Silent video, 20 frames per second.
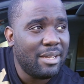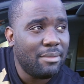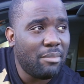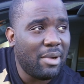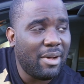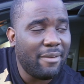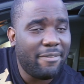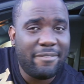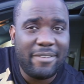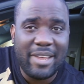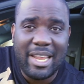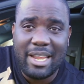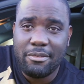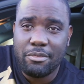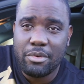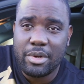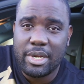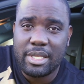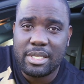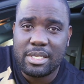my
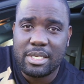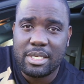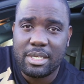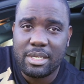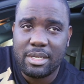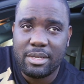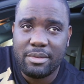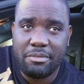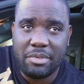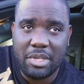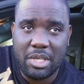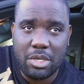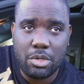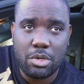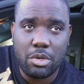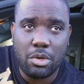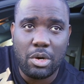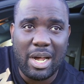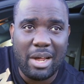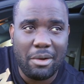favorite
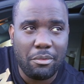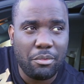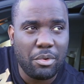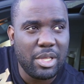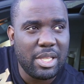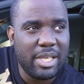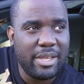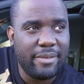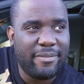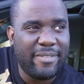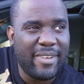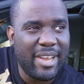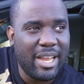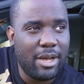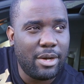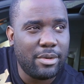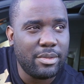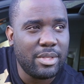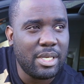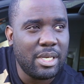vehicle. I really
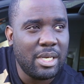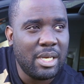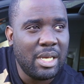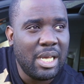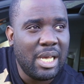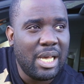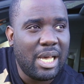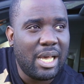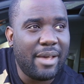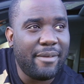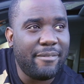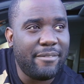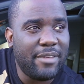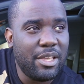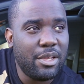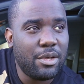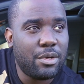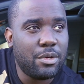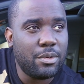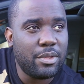found a
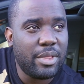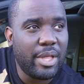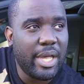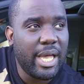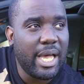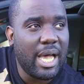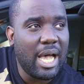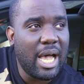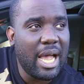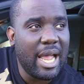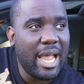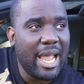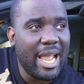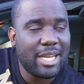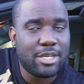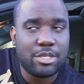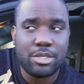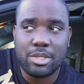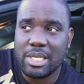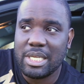vehicle that I
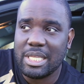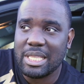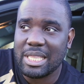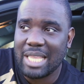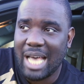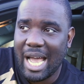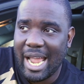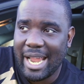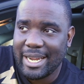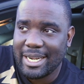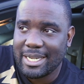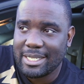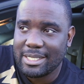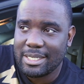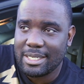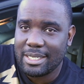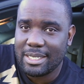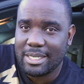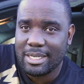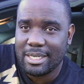actually liked
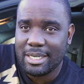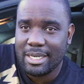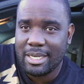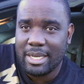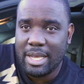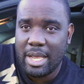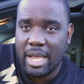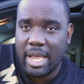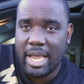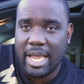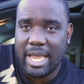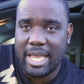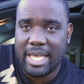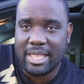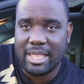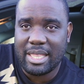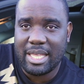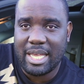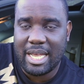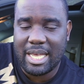
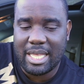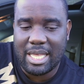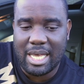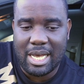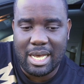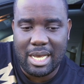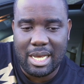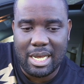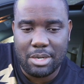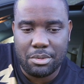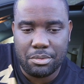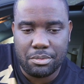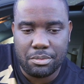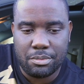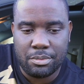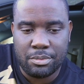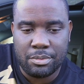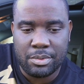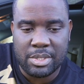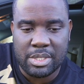and that I
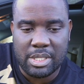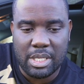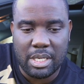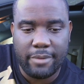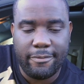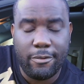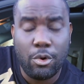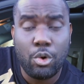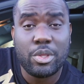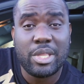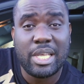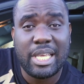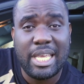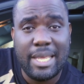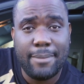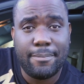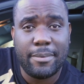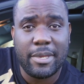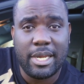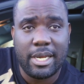was looking forward to
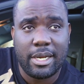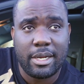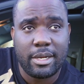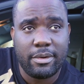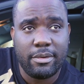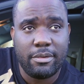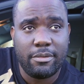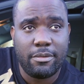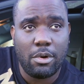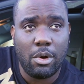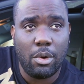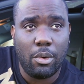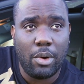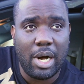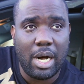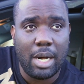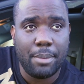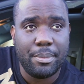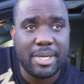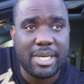keeping for a
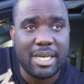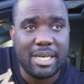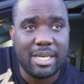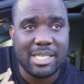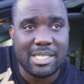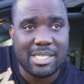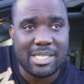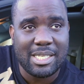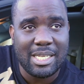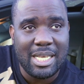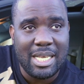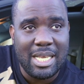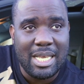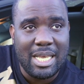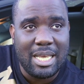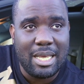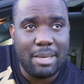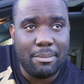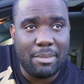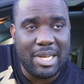while because
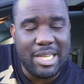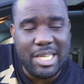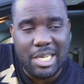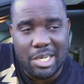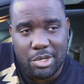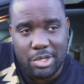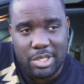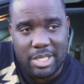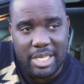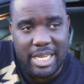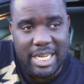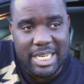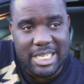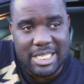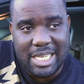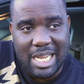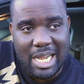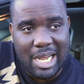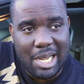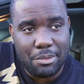in my younger
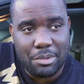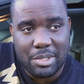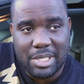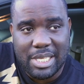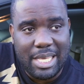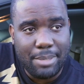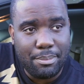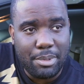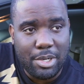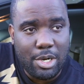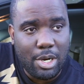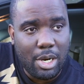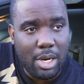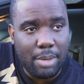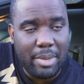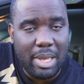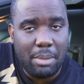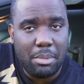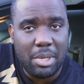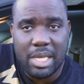days I would keep a car
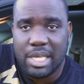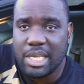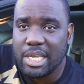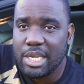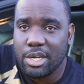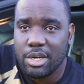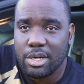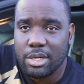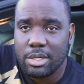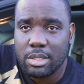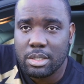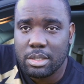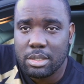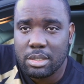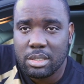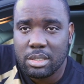maybe a year,